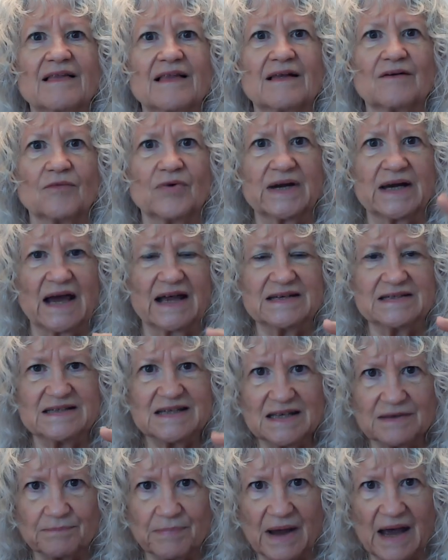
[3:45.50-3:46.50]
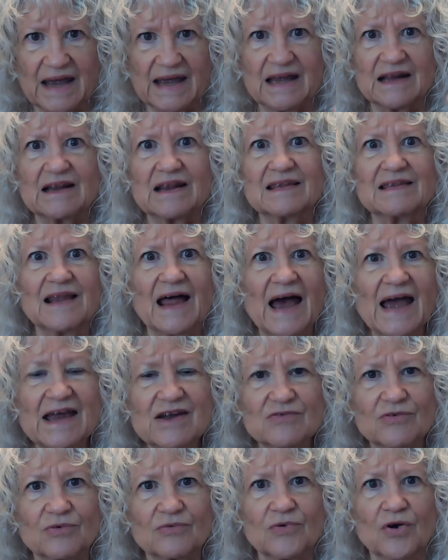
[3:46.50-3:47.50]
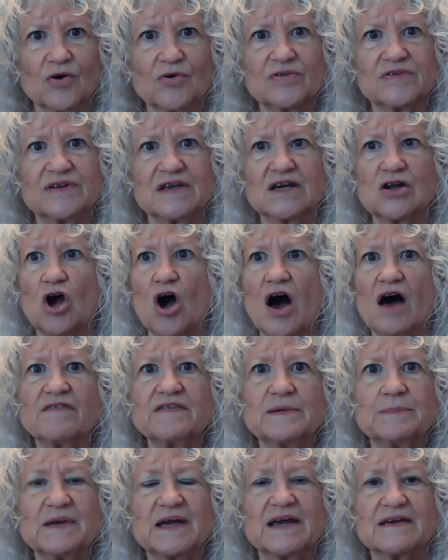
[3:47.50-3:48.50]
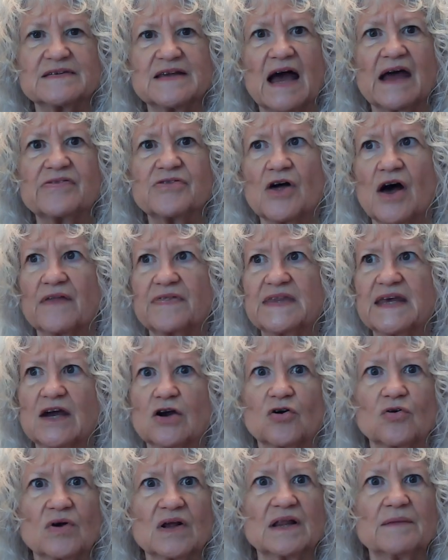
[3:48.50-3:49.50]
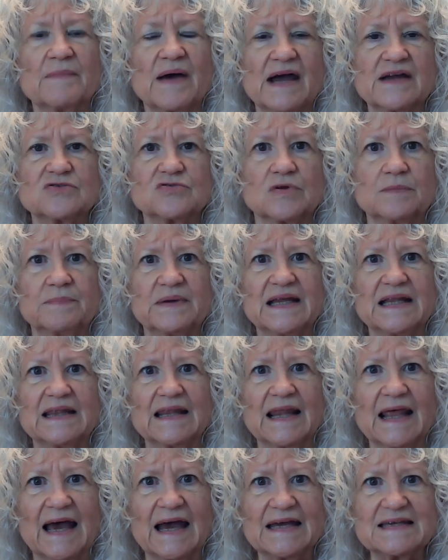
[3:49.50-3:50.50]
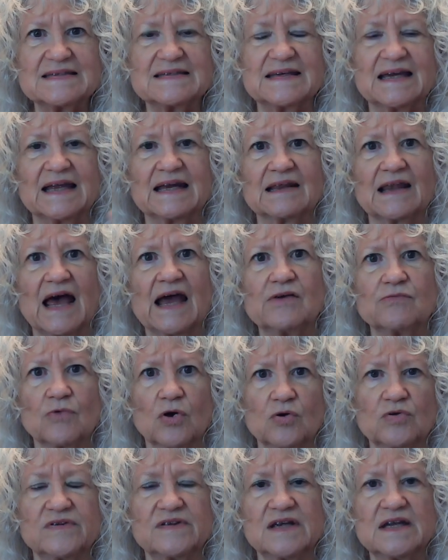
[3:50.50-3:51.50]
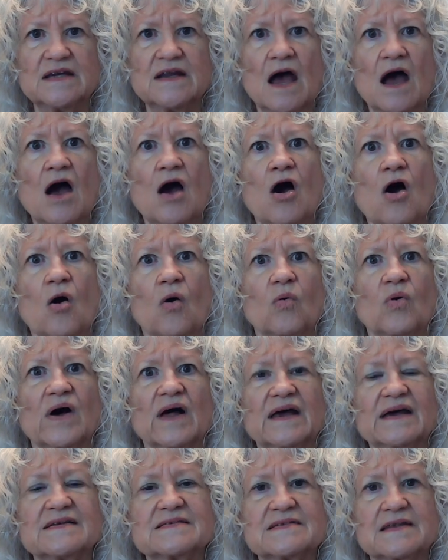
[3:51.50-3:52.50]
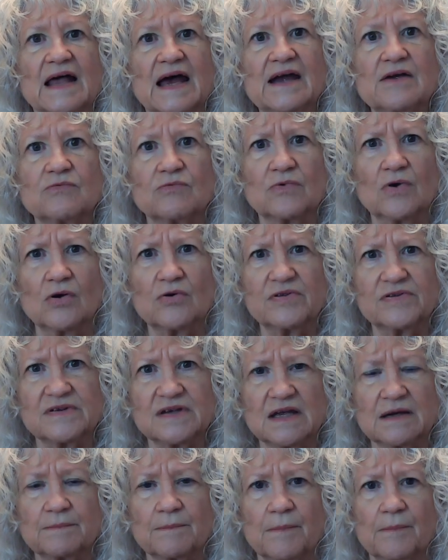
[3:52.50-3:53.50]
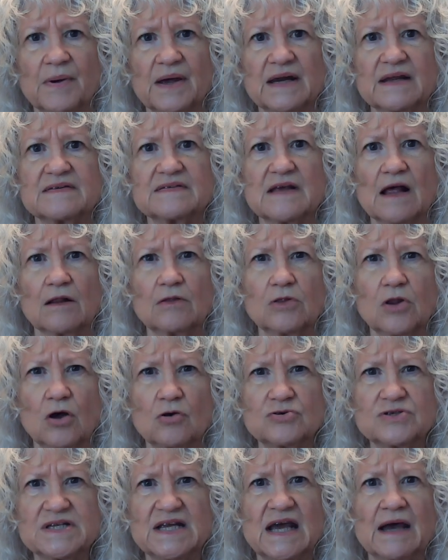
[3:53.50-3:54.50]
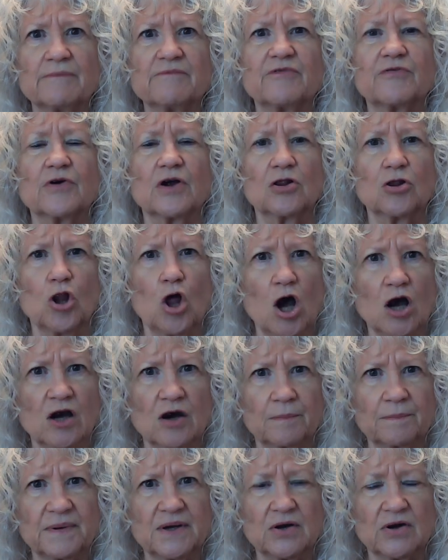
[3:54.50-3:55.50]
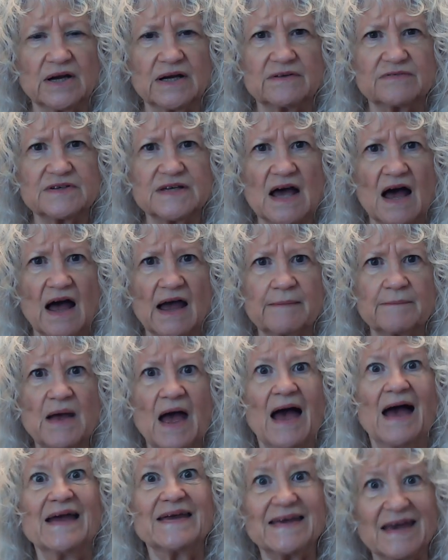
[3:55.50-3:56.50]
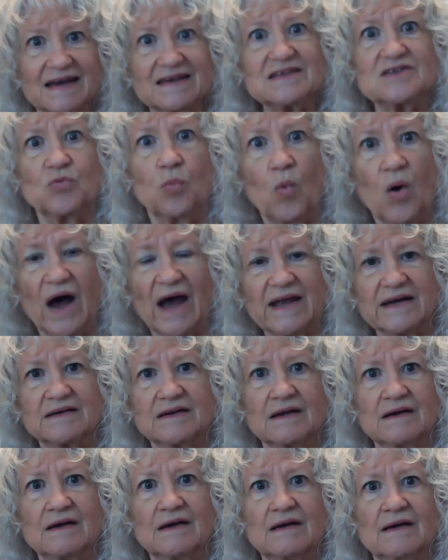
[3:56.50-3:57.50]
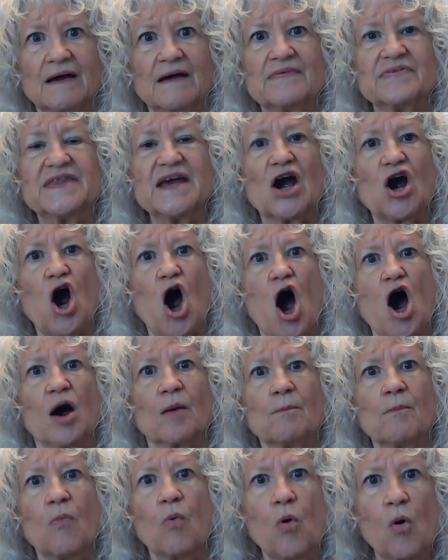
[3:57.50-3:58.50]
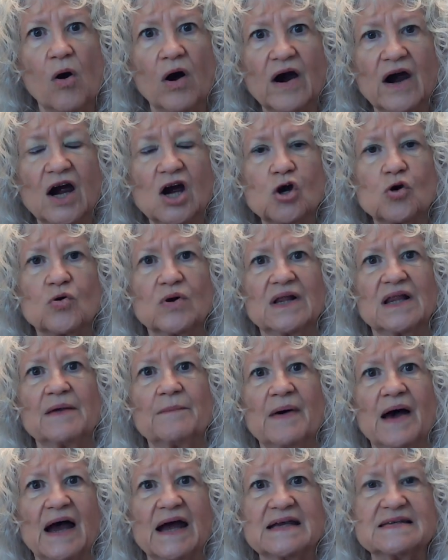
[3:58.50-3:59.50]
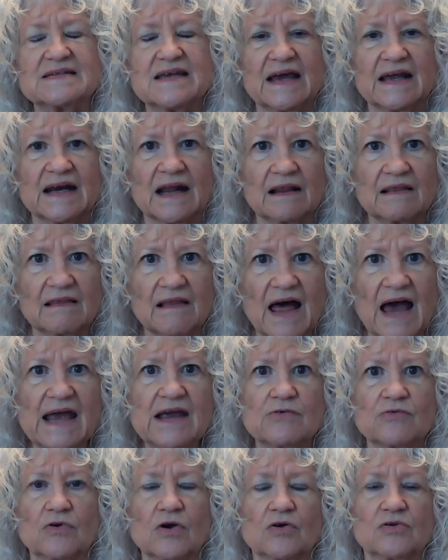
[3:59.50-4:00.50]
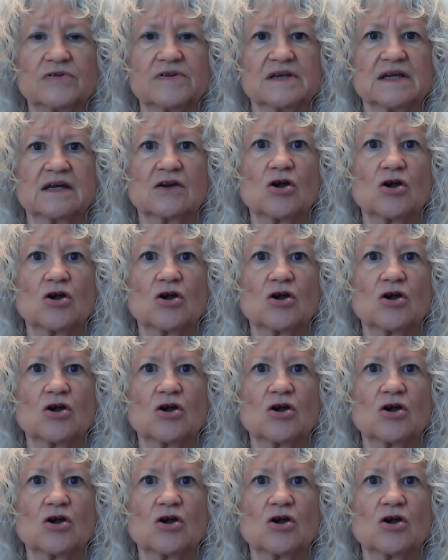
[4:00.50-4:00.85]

when I did buy it, light roasted coffee because I thought the acrylamides would be less in light roasted. Well, it's light roasted, but it's a low temp for a longer period of time. Guess what? There are more acrylamides in a light roasted